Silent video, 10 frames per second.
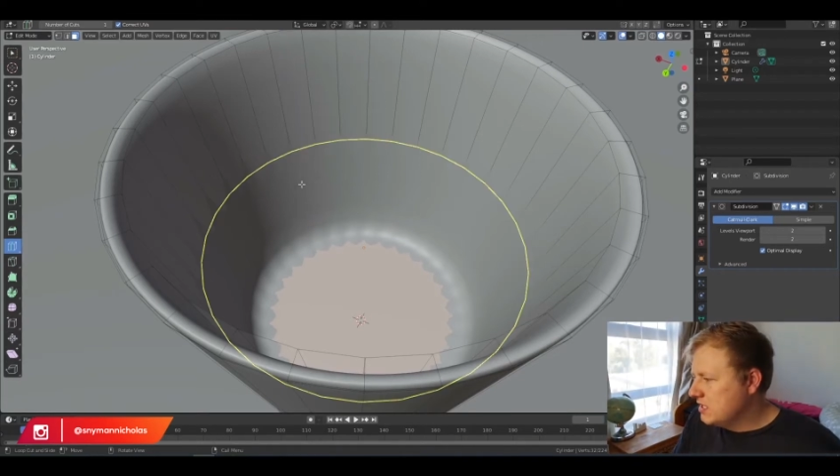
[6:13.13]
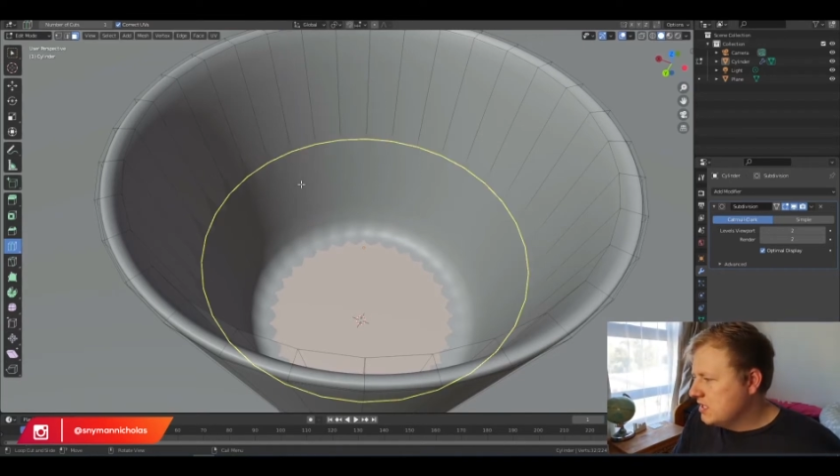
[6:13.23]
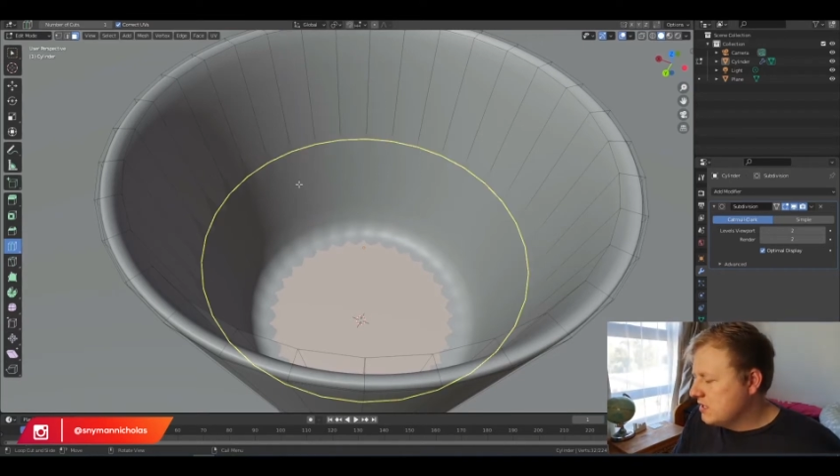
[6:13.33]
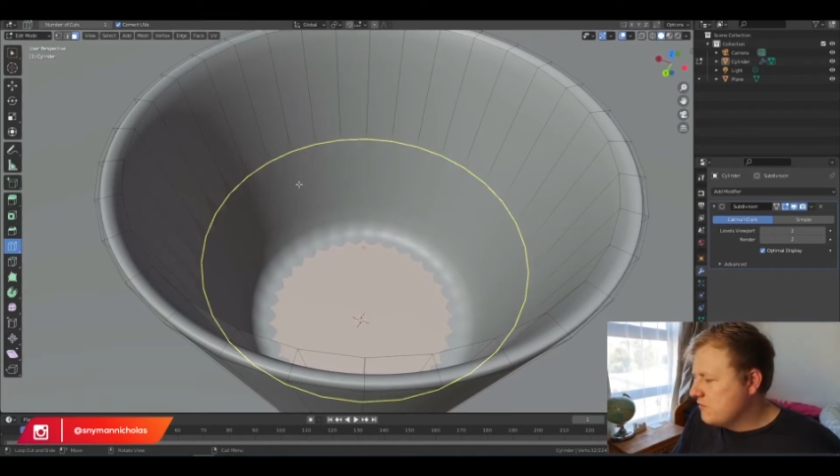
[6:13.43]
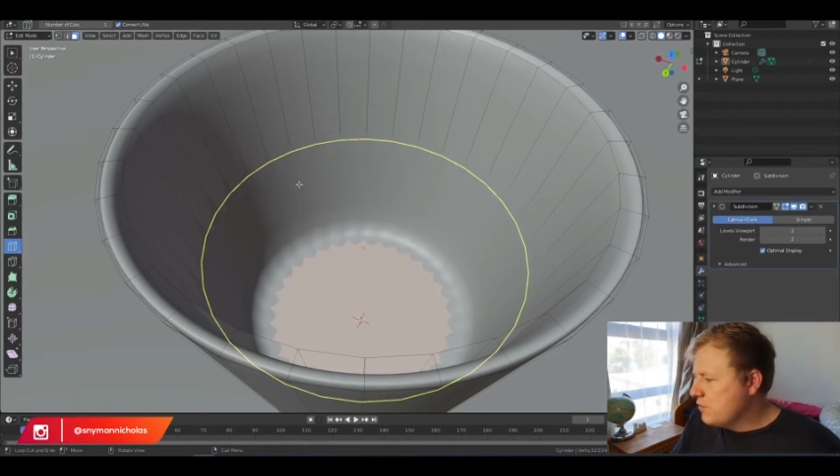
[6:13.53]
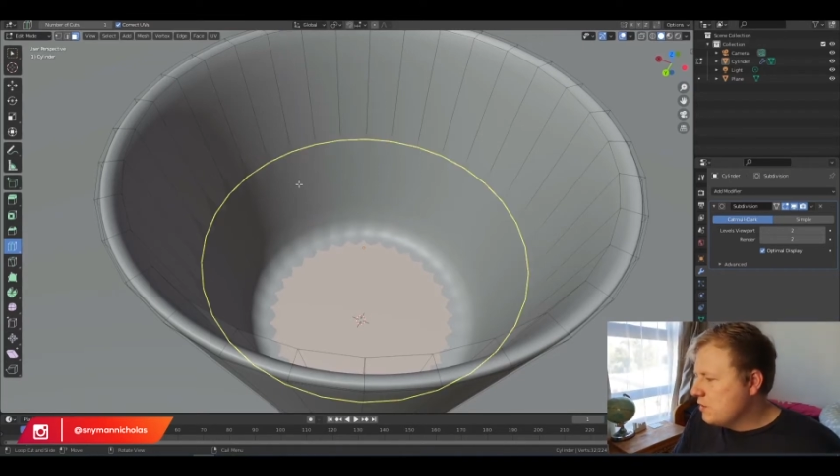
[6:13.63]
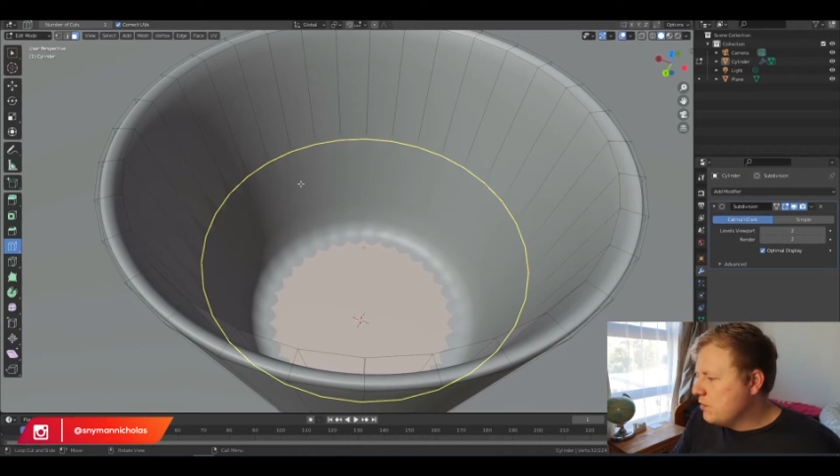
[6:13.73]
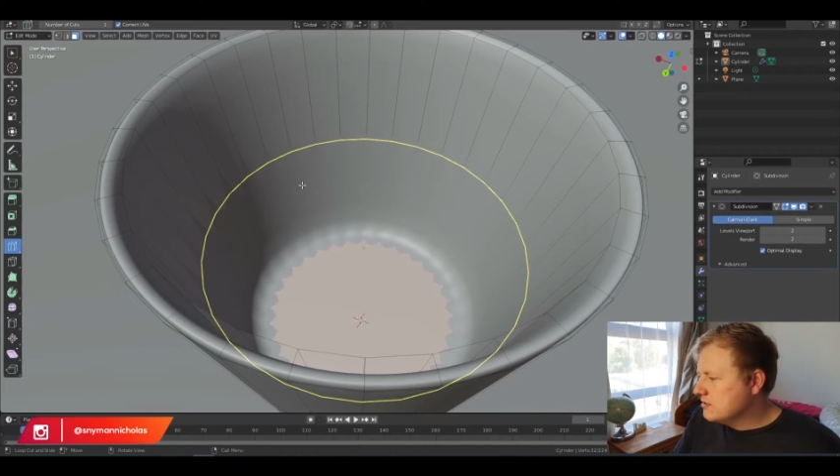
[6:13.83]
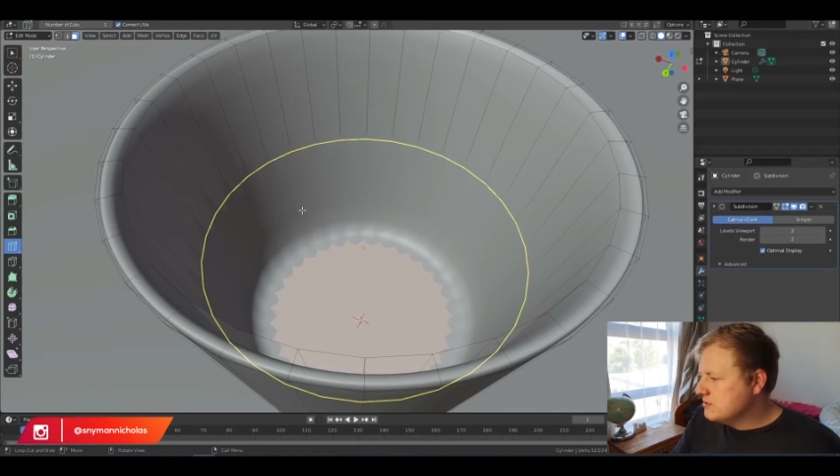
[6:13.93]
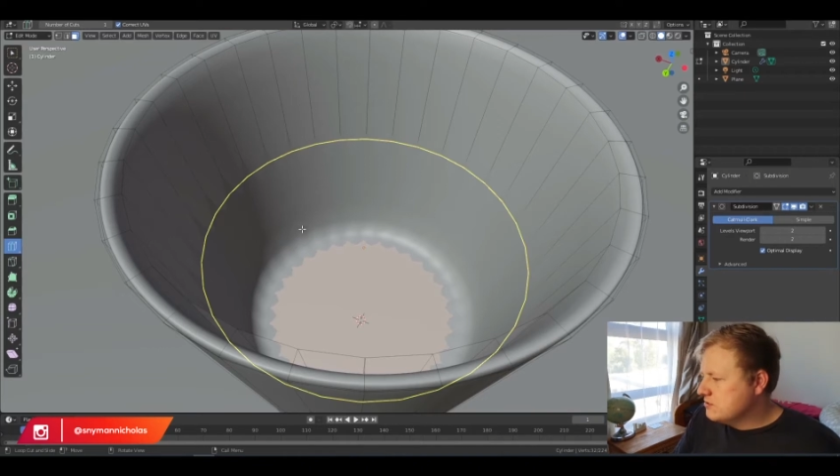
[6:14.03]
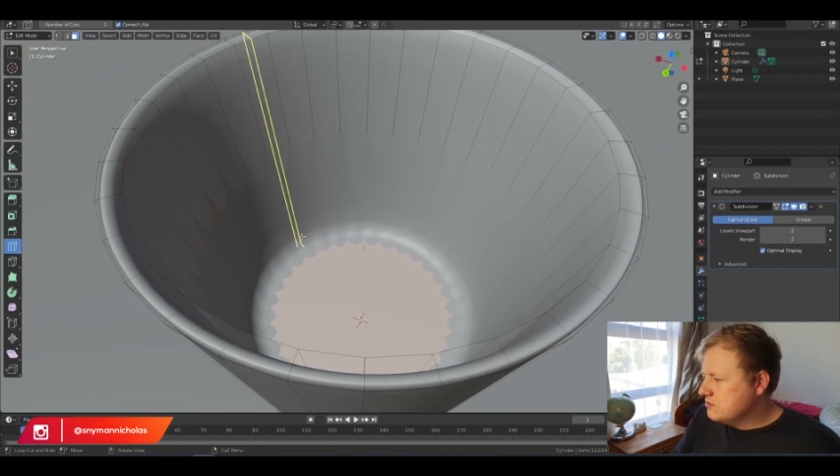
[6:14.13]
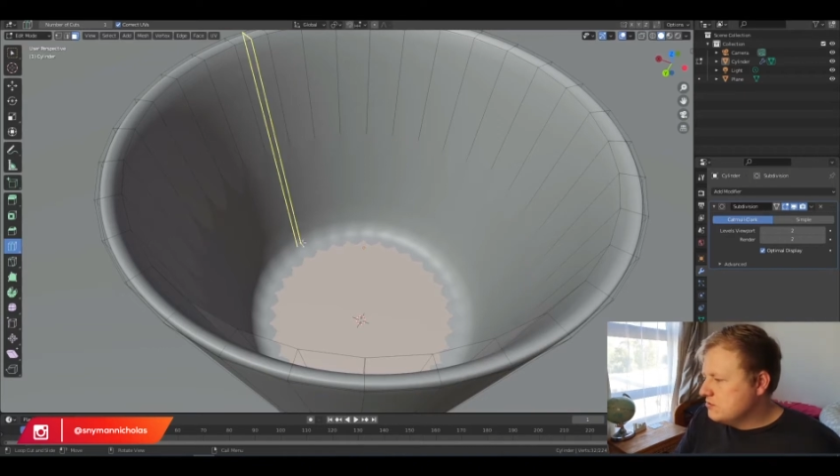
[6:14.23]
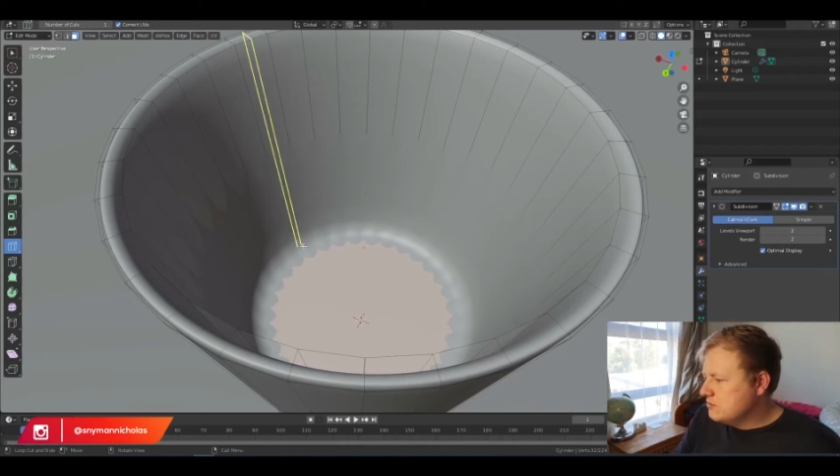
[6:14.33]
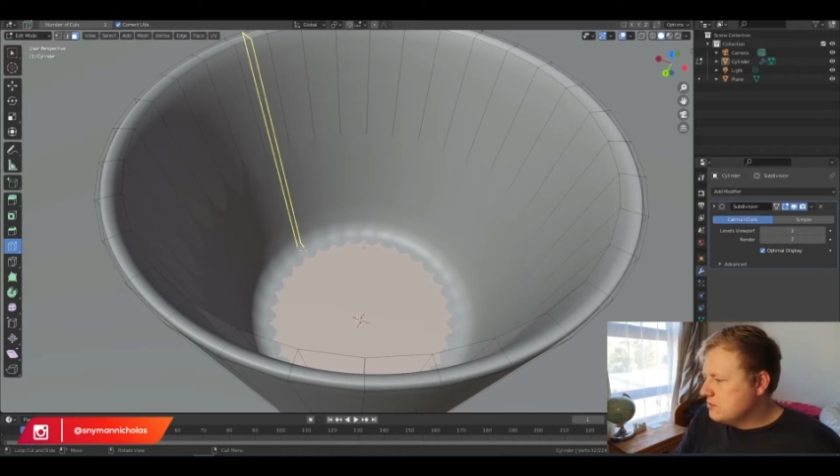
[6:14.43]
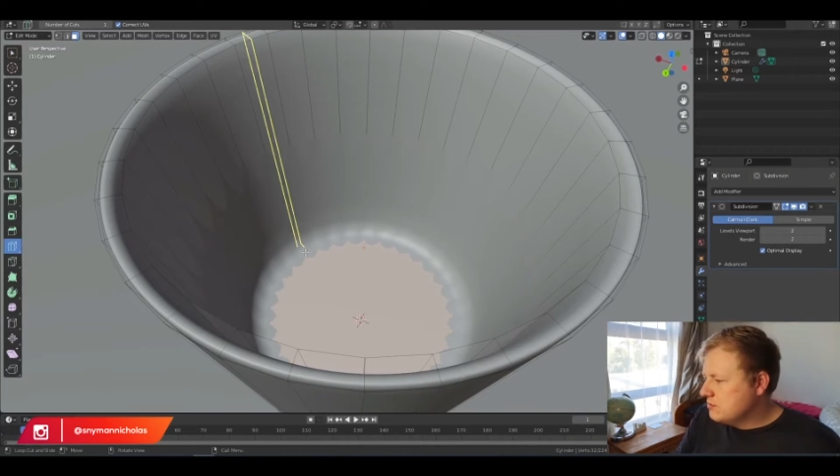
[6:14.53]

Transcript: If we want to